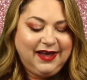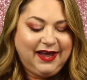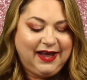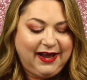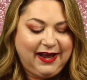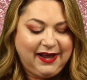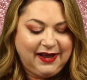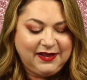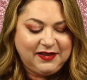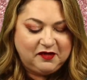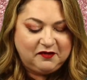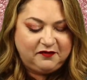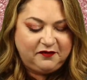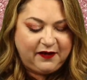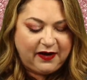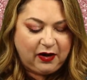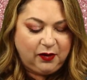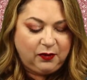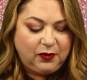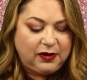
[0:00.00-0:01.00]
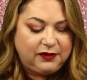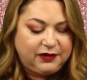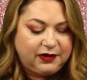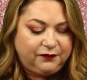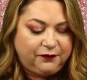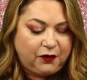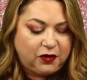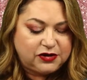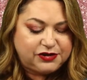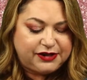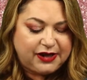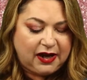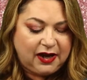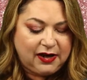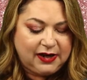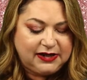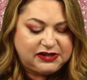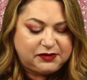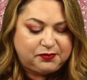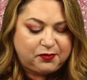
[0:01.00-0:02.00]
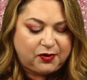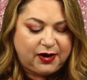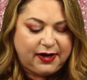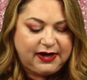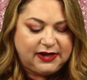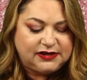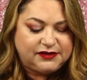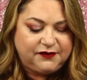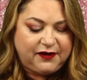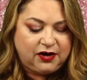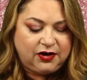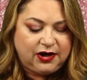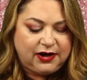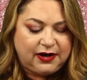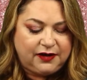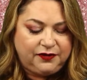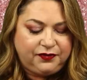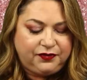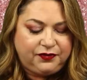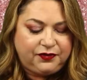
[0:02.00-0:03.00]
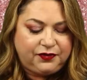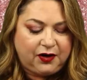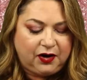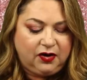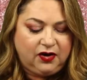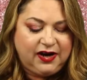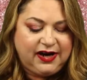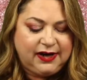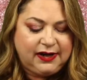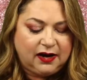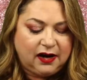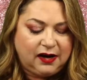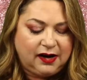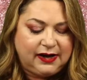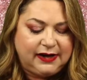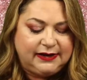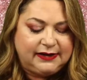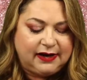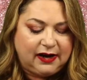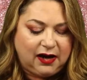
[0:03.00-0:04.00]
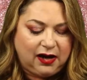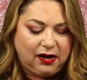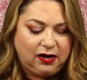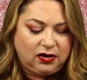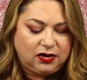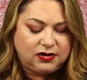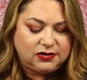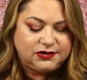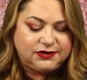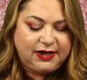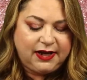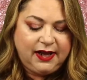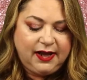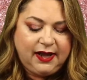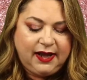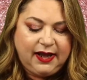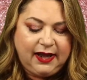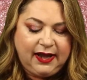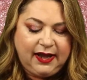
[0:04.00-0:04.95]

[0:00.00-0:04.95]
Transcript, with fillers: and the, uh, the Farsali spray is valued at $39.